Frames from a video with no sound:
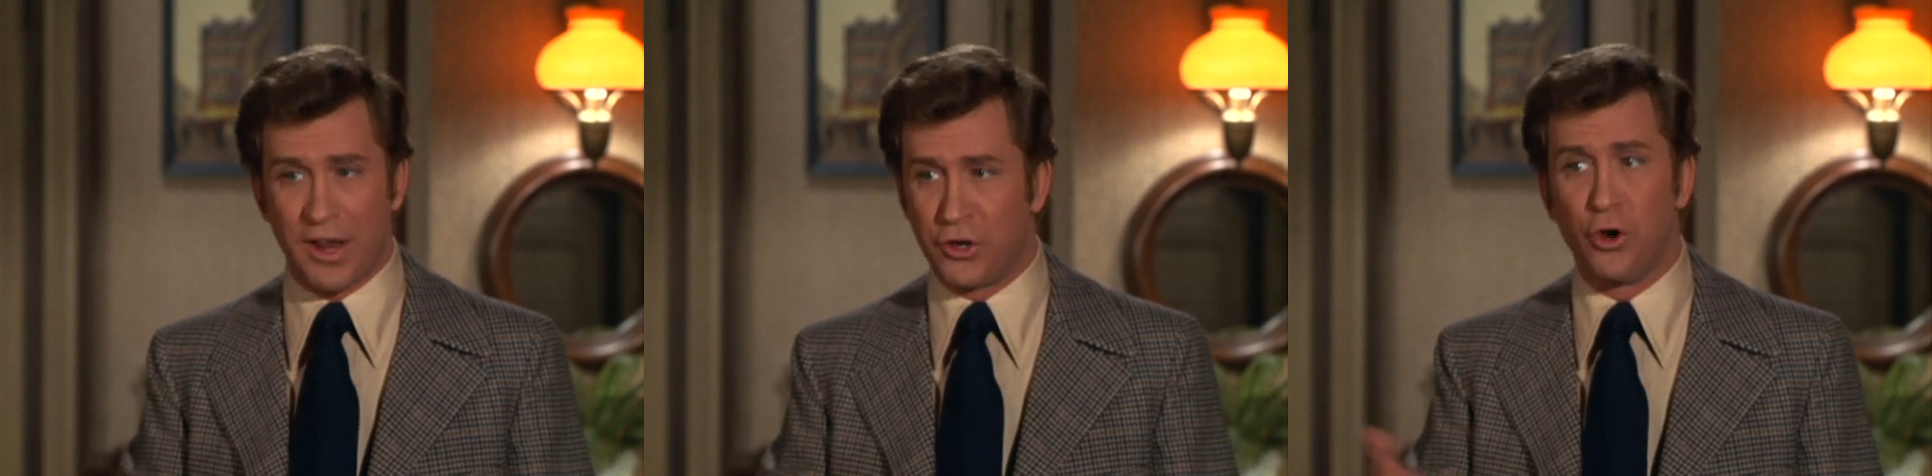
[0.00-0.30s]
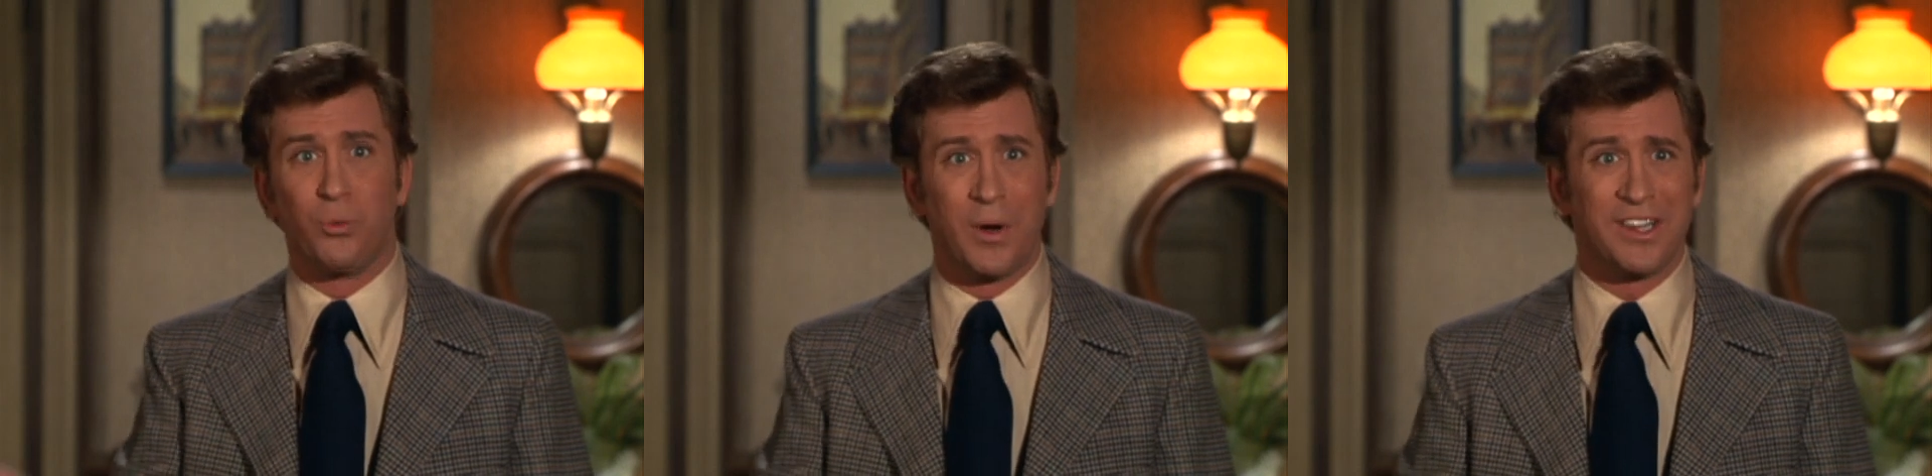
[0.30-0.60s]
and
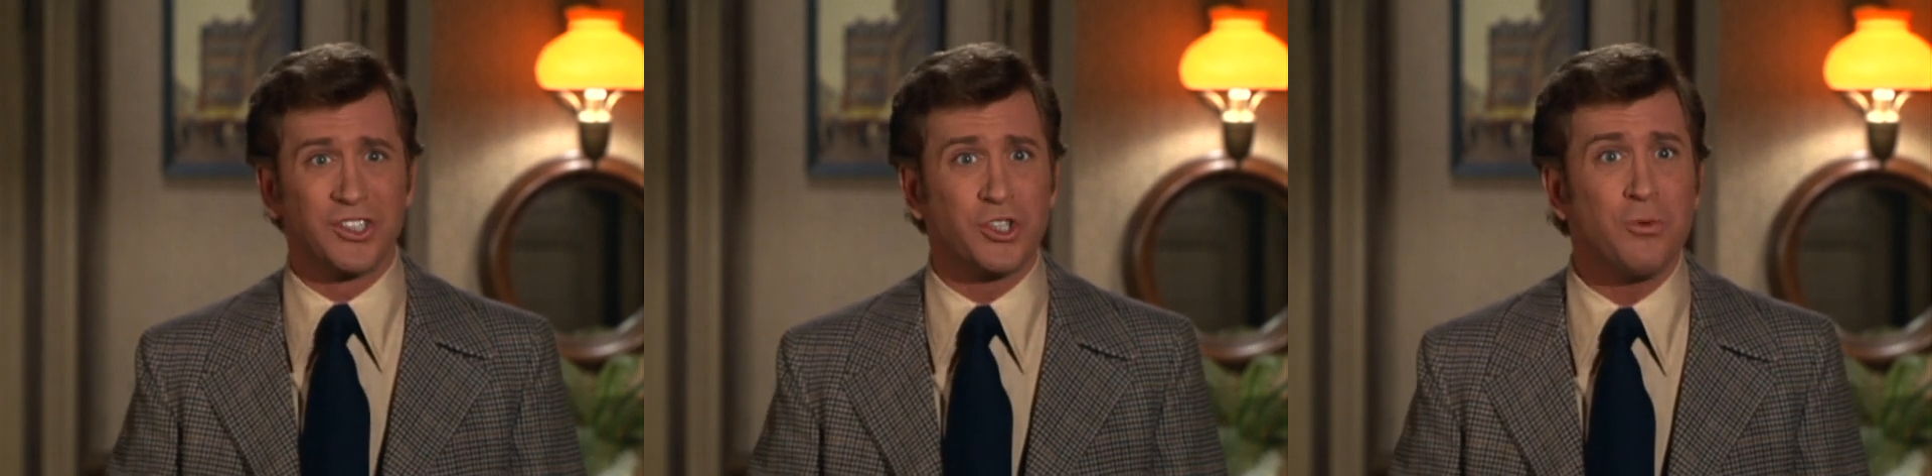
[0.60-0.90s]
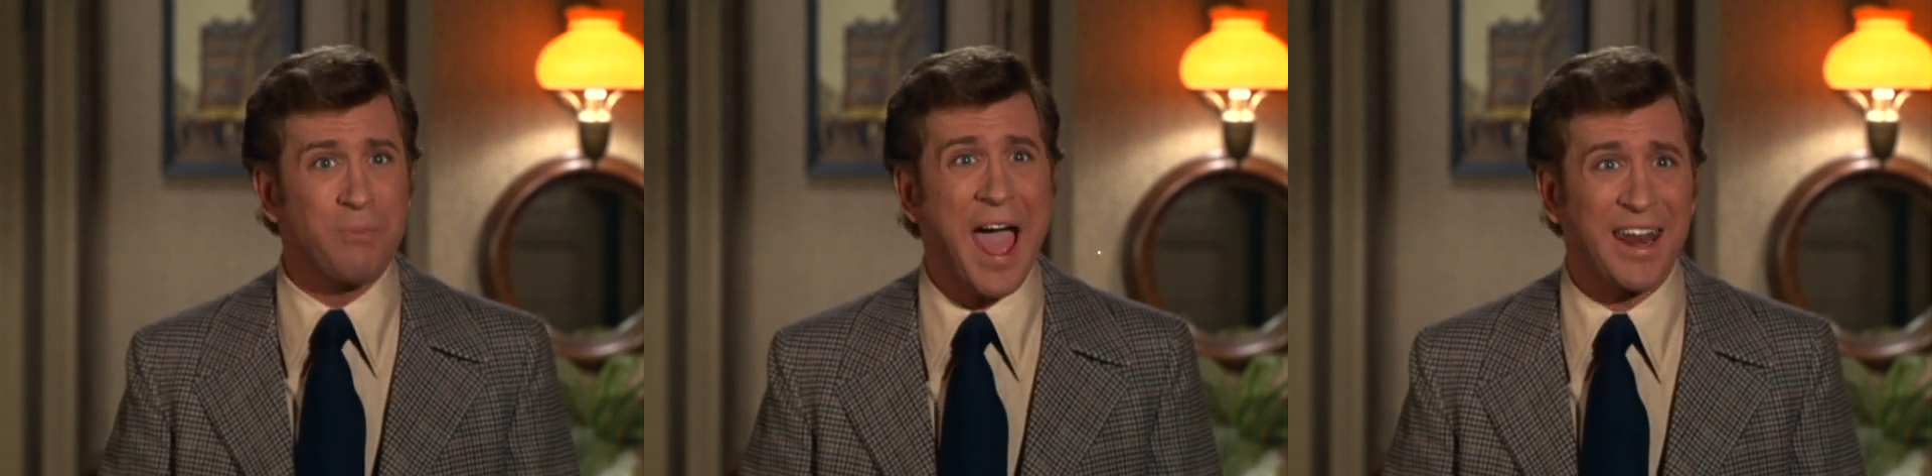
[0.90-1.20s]
Goodwill is too
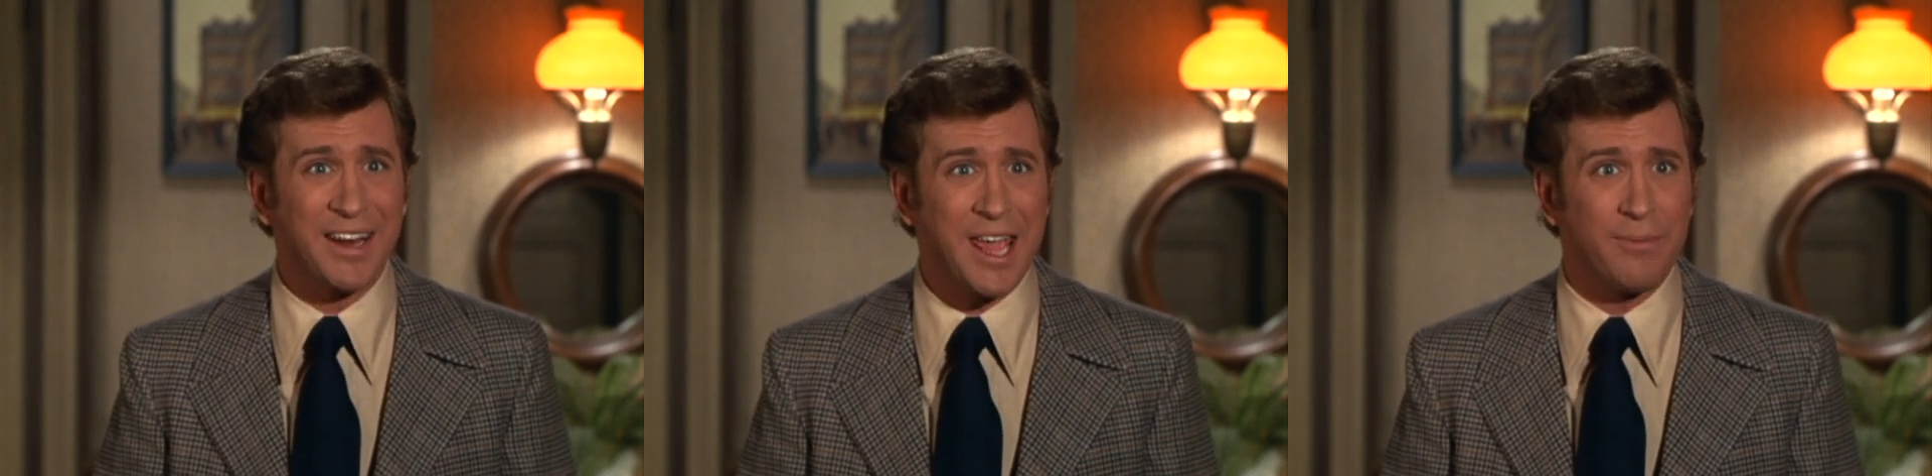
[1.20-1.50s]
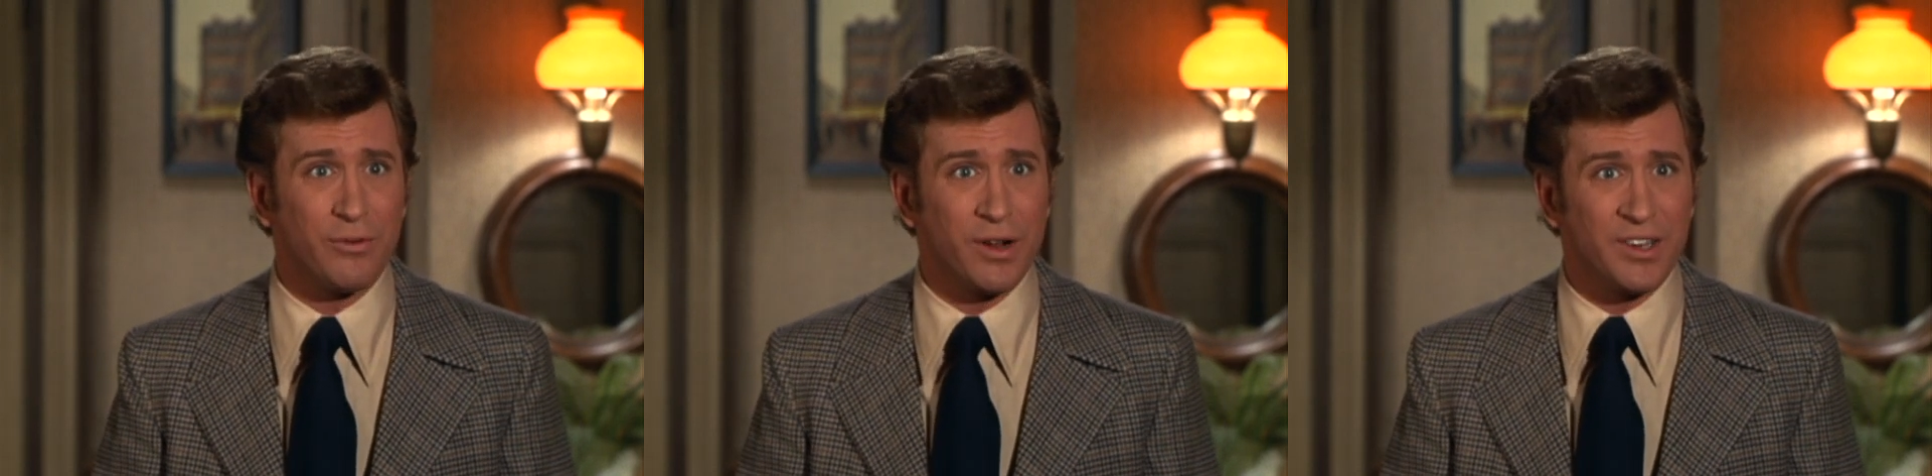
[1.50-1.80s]
pat a name
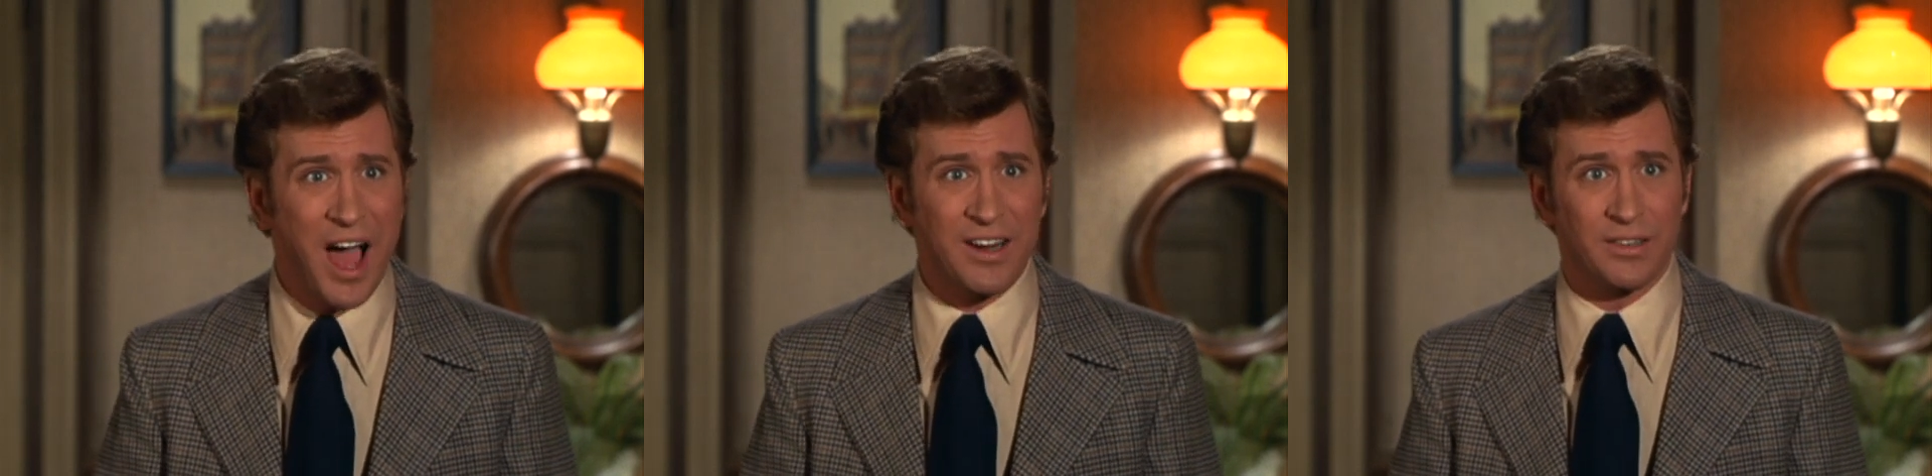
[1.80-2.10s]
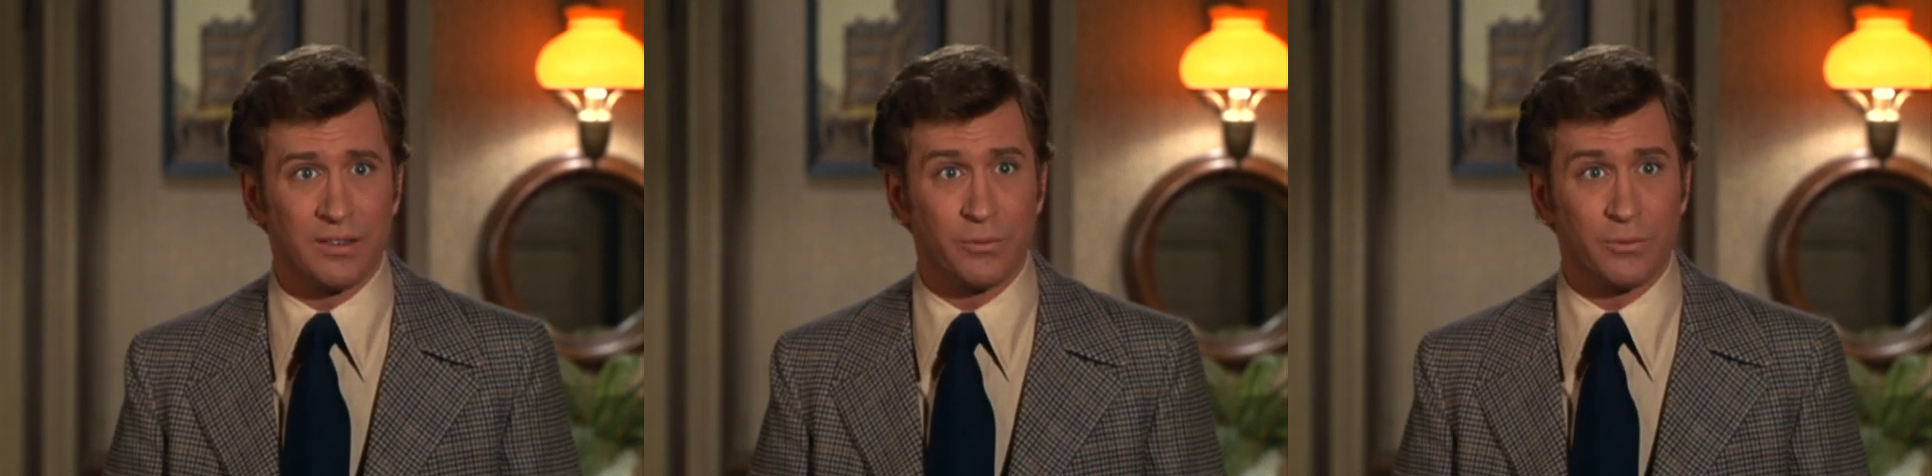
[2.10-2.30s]
for a doctor.